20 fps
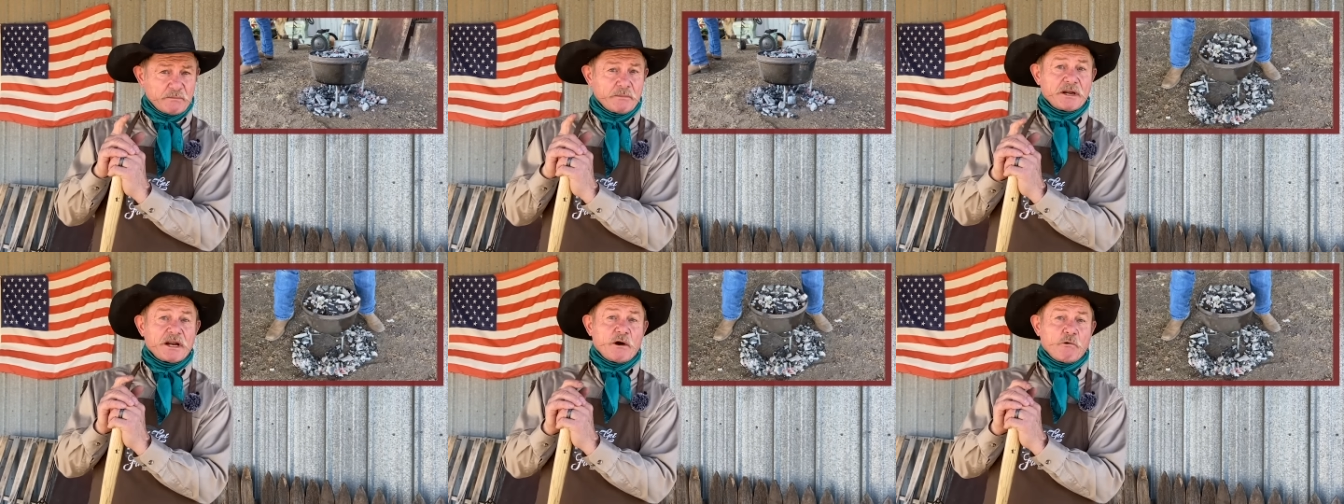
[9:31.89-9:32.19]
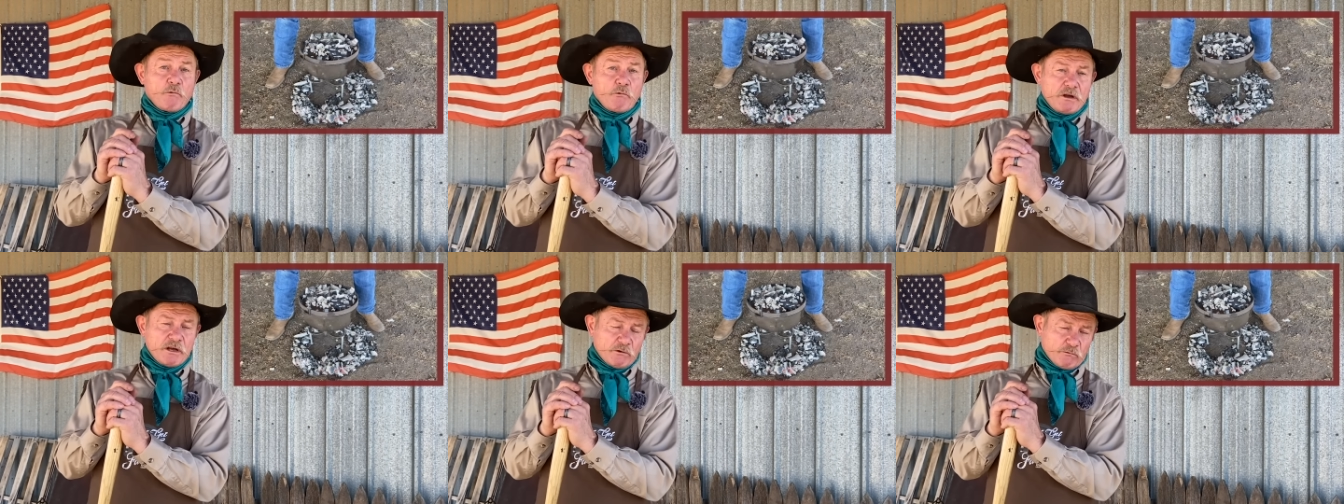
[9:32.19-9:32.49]
but I
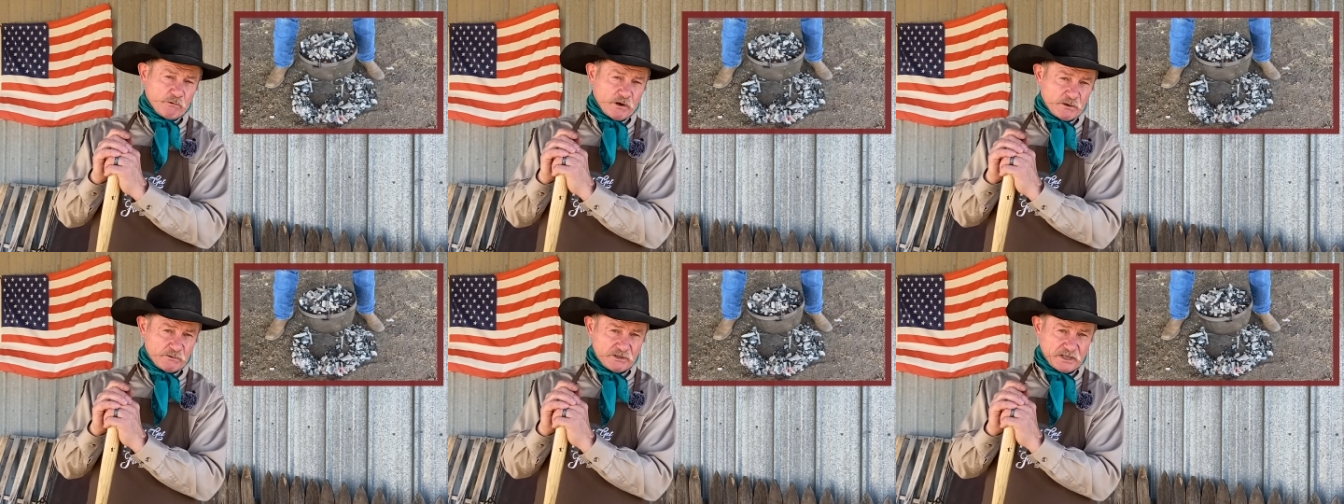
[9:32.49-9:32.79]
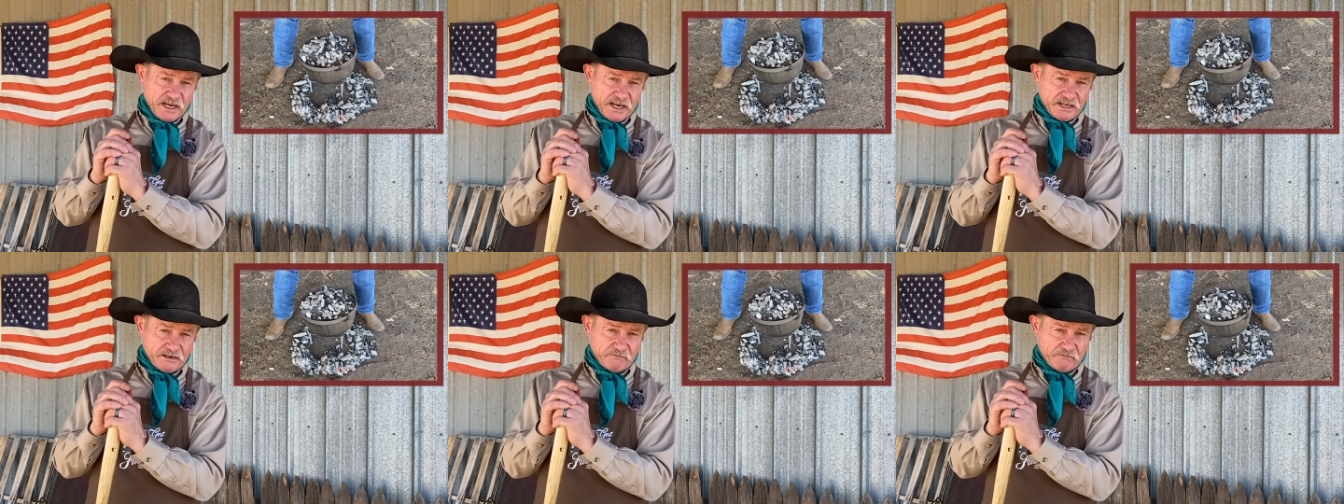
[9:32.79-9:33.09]
will
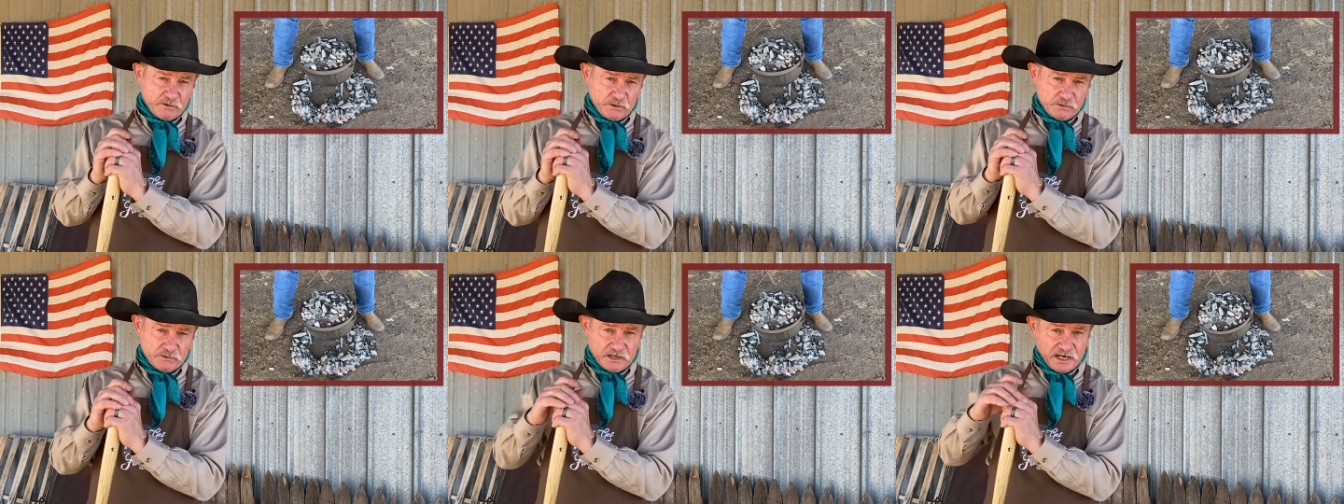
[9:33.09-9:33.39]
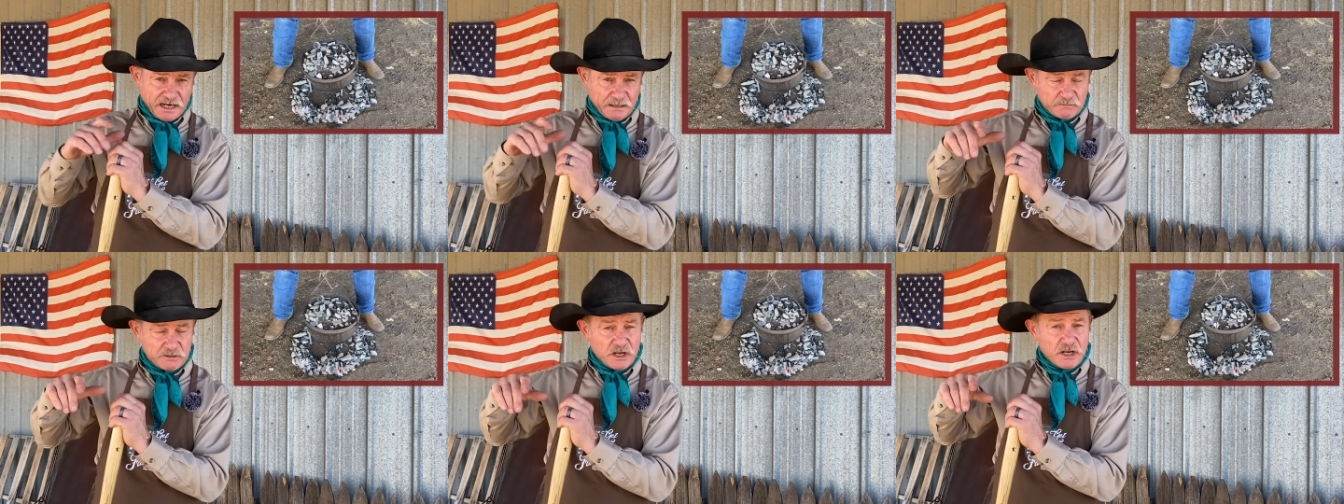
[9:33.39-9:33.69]
rotate a few
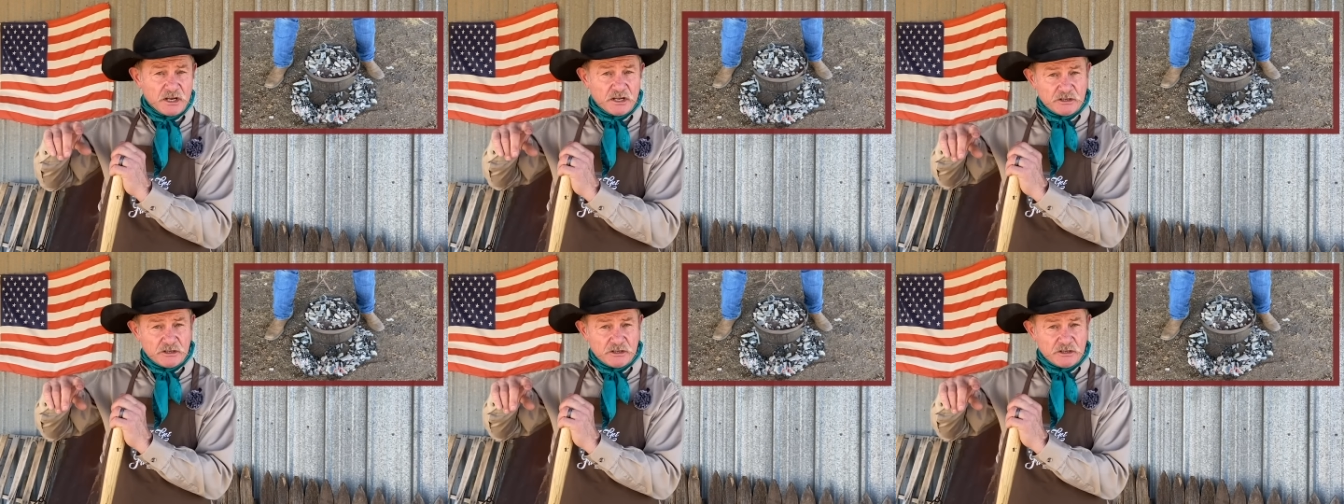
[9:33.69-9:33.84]
times